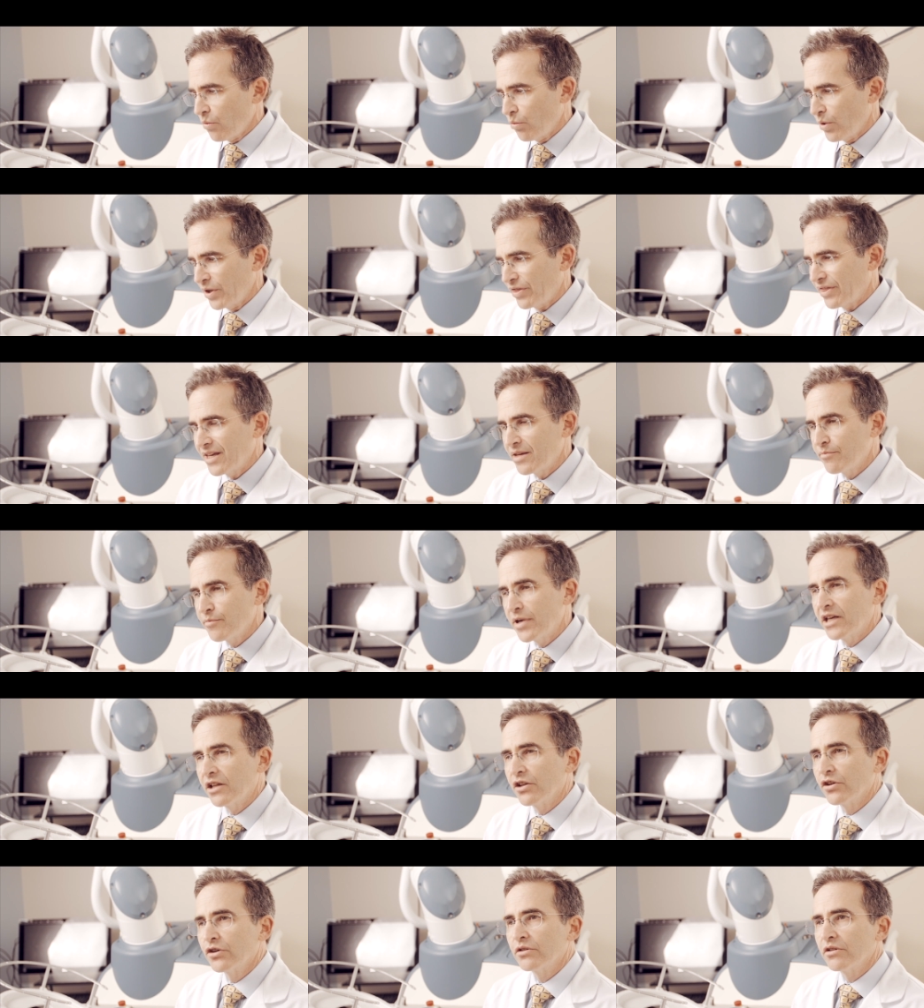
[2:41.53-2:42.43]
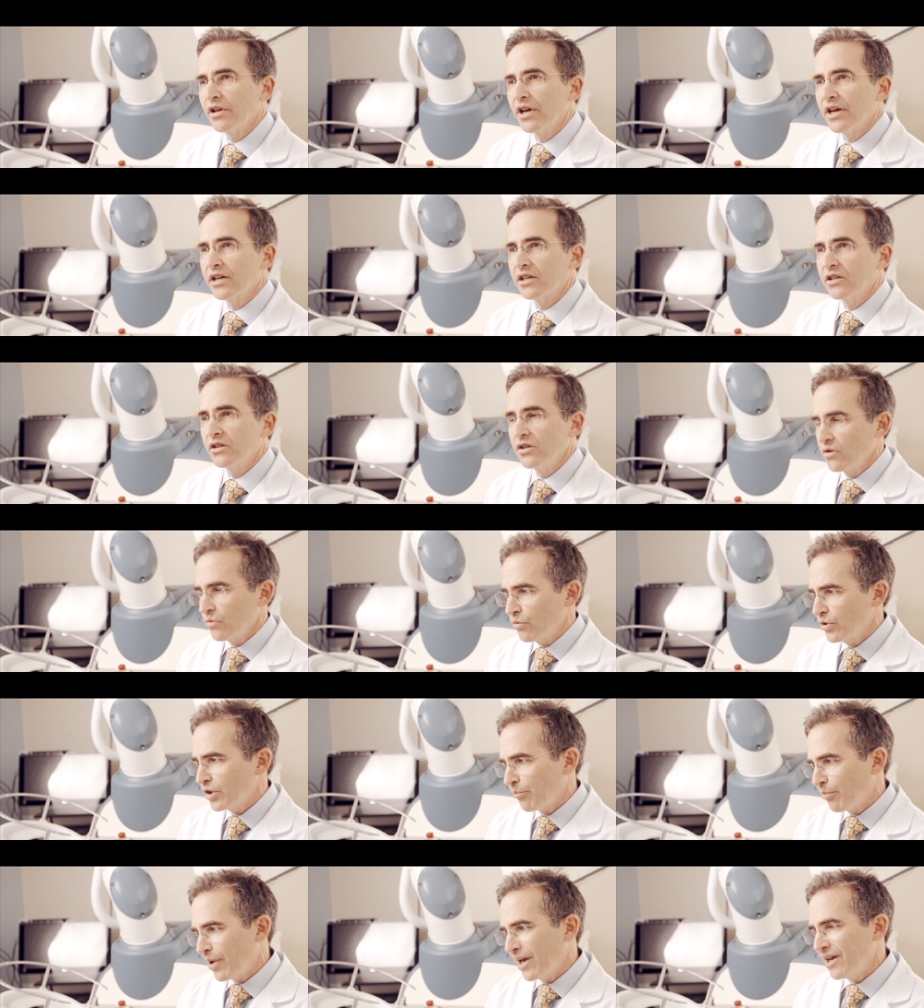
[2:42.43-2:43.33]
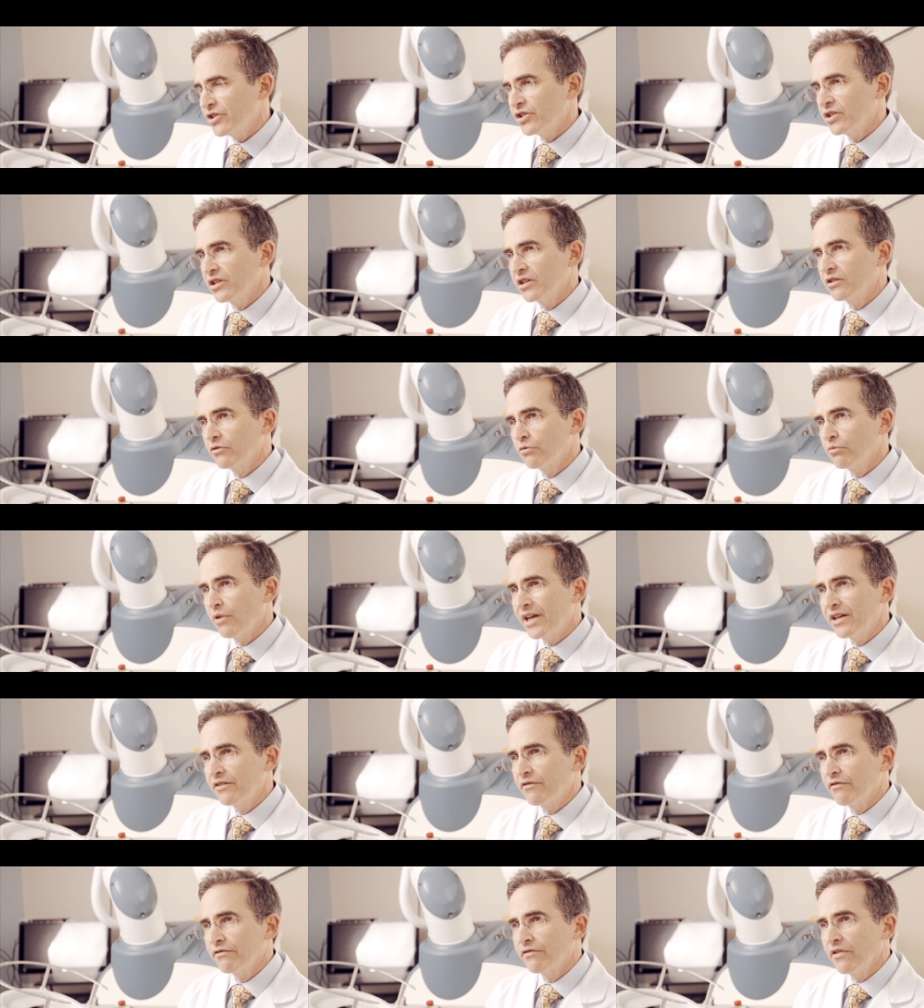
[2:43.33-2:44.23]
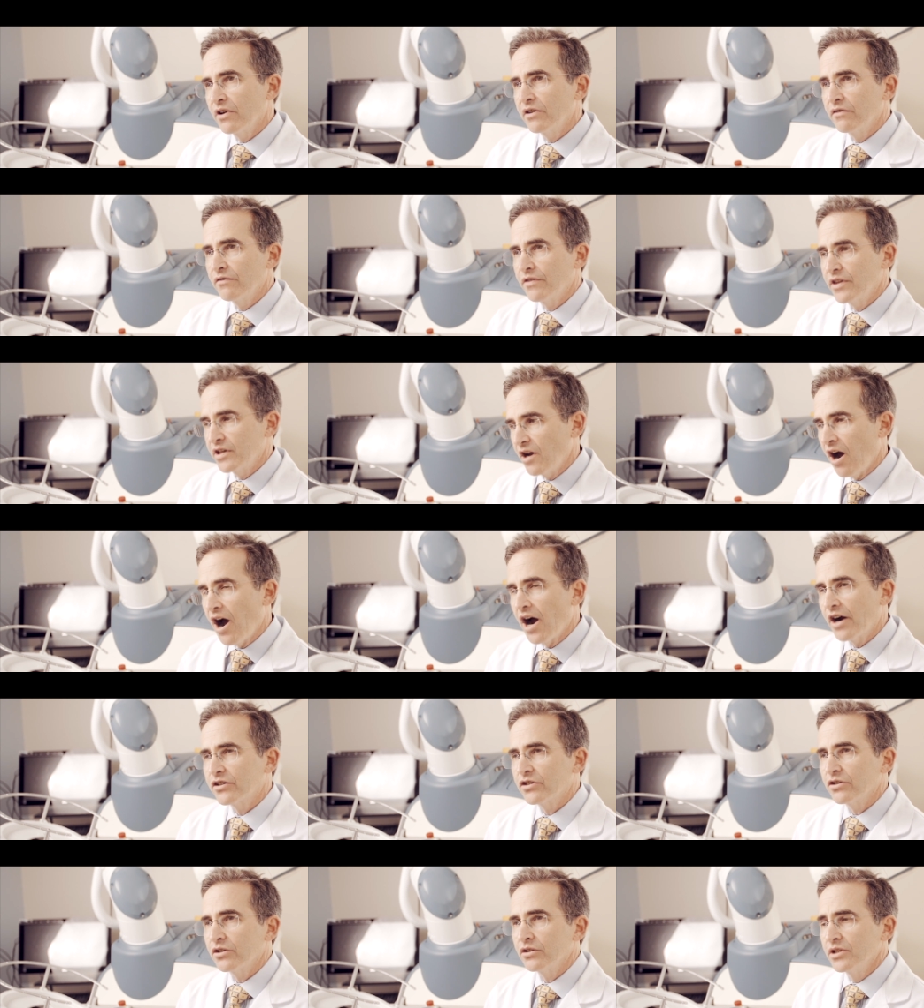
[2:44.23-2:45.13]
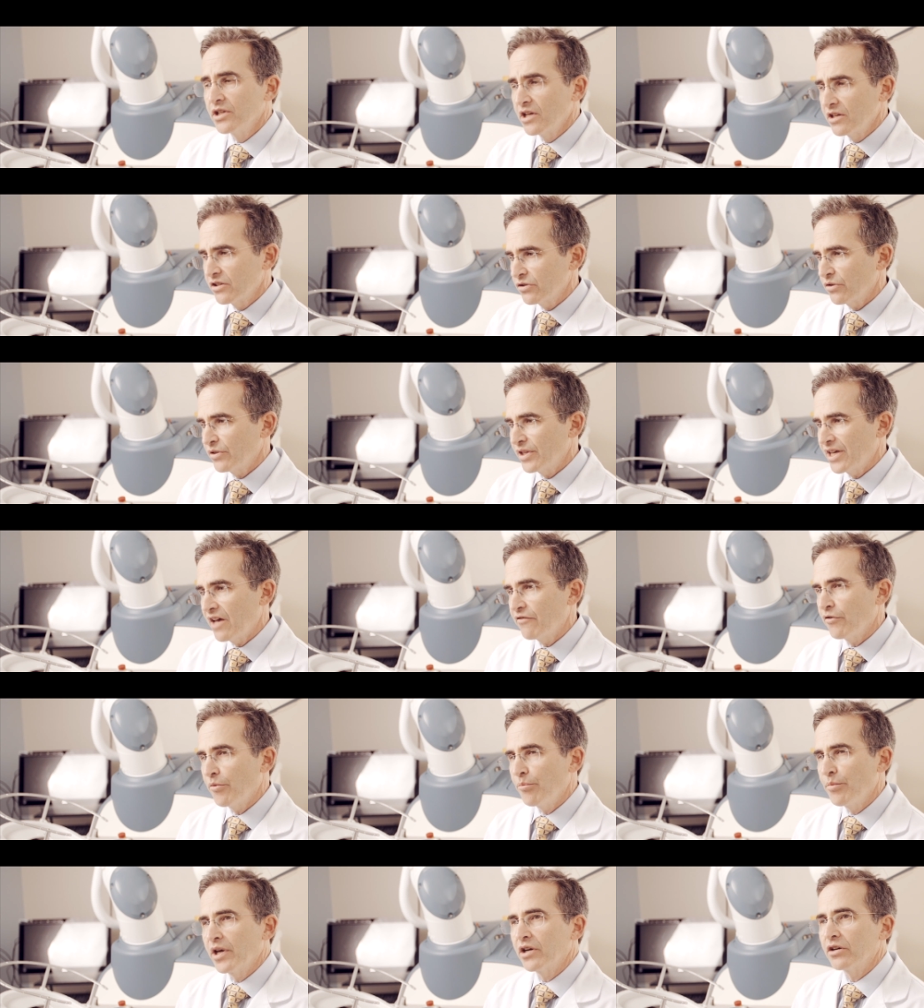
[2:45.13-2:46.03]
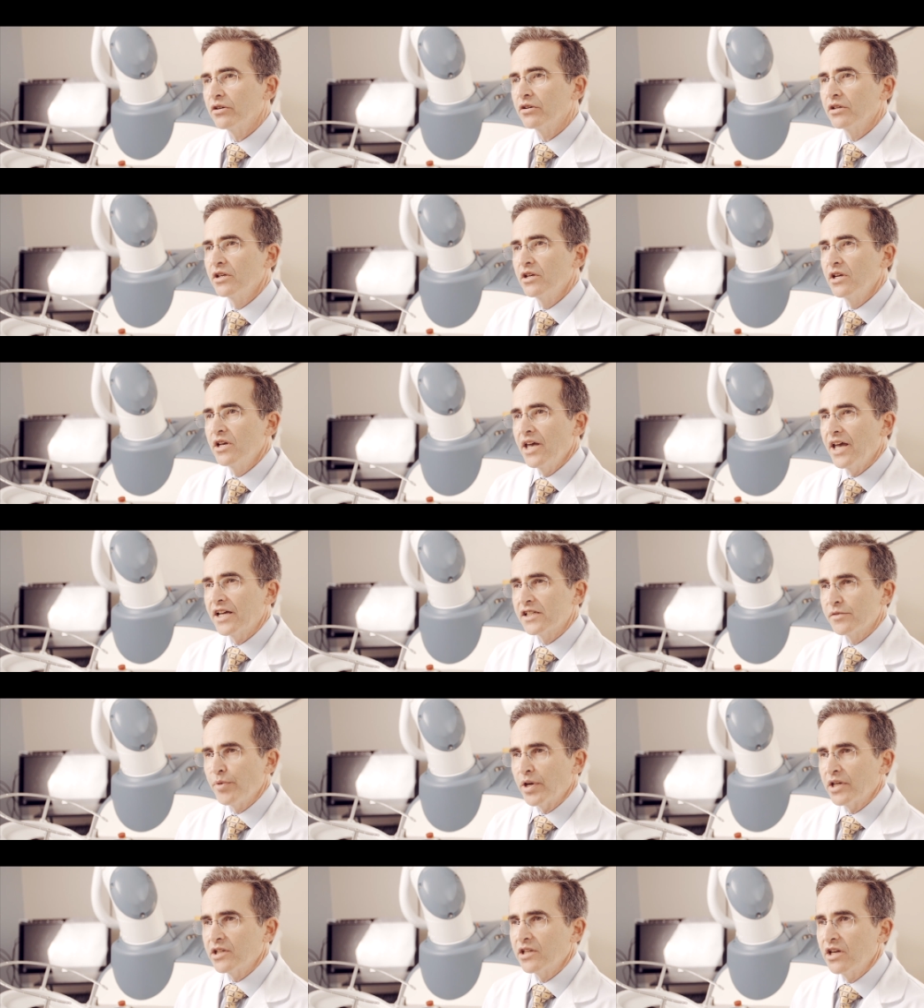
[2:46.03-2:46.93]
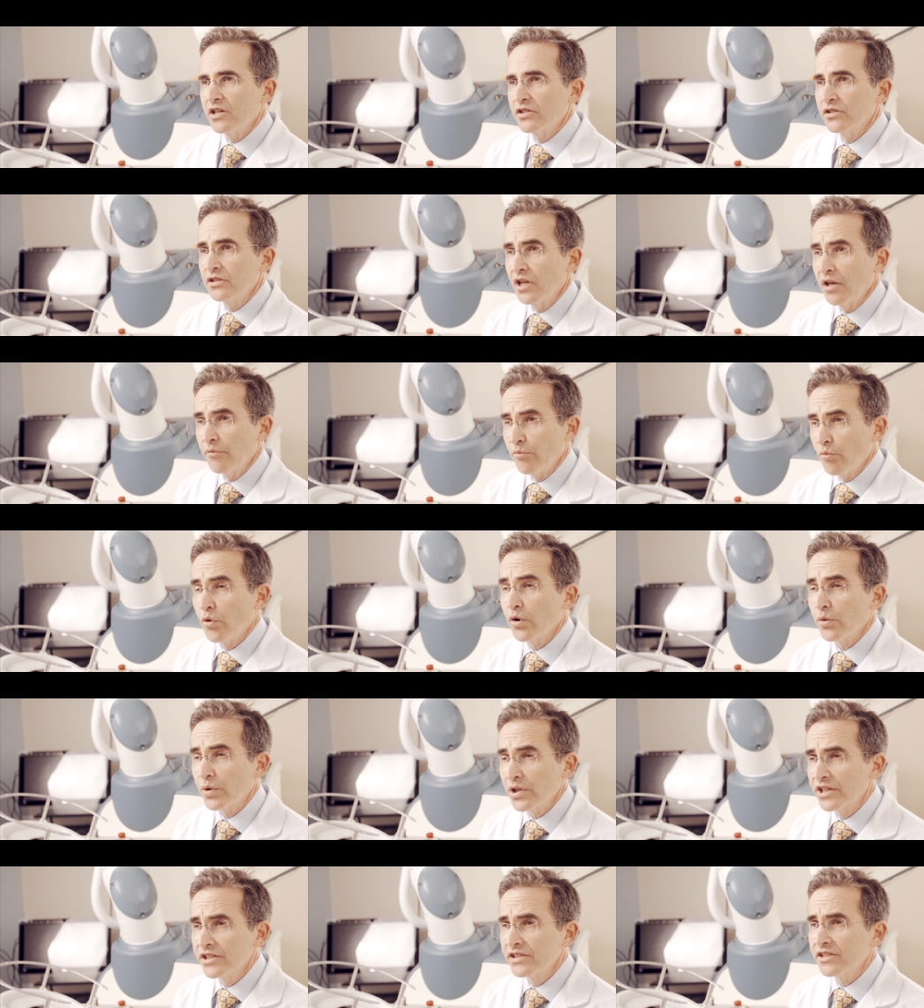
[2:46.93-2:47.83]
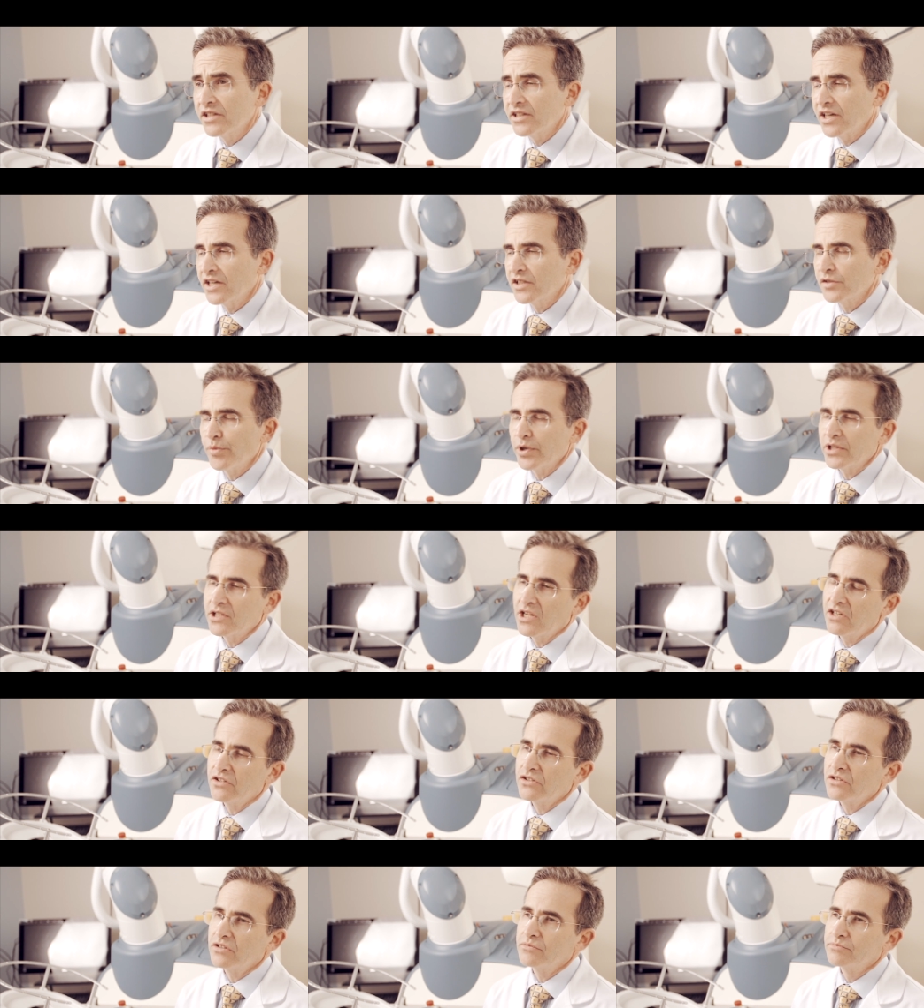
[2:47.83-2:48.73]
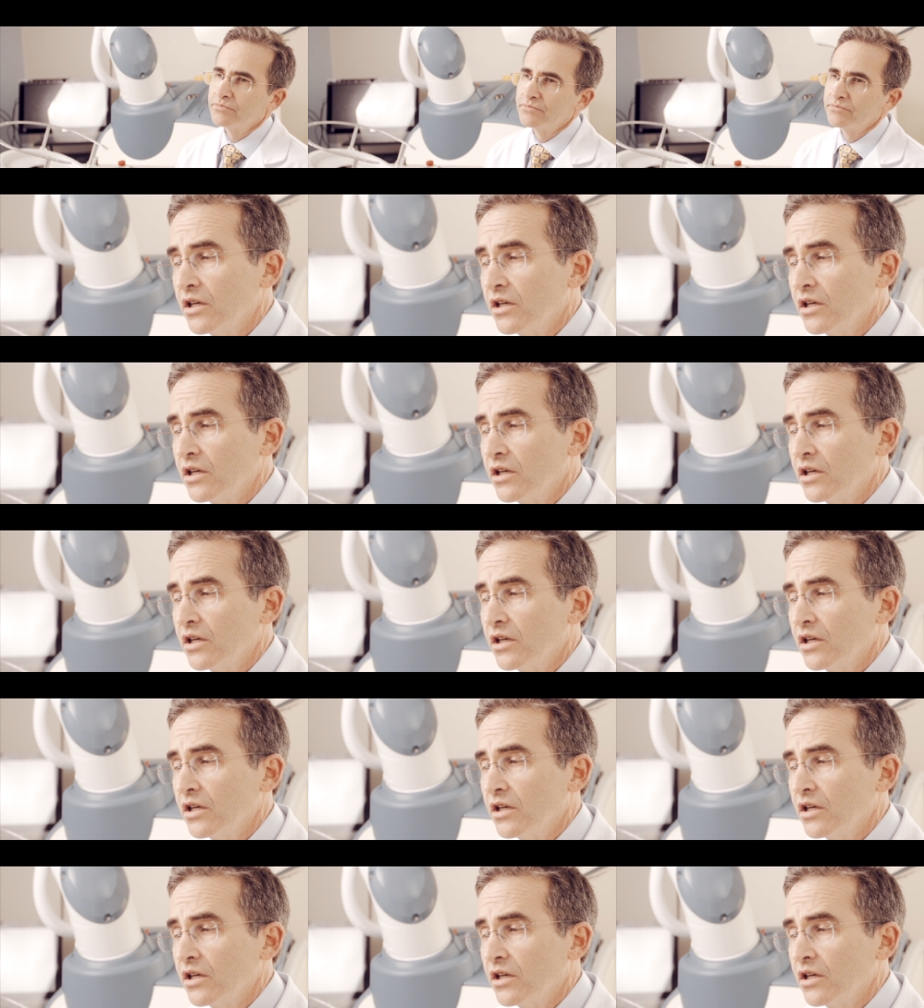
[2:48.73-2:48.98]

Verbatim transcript: what they may look like with the patient right in front of the doctor so they have a better expectation, a more realistic expectation.